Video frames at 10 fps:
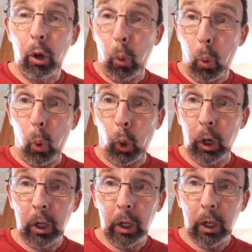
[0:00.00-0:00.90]

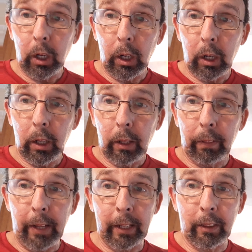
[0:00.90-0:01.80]
or
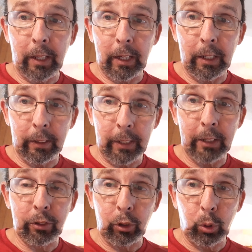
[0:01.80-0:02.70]
like the
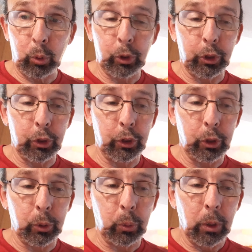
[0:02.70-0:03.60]
lesson told you to
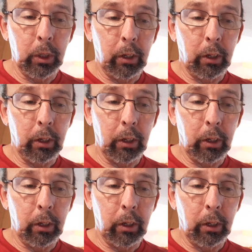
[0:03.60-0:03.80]
do,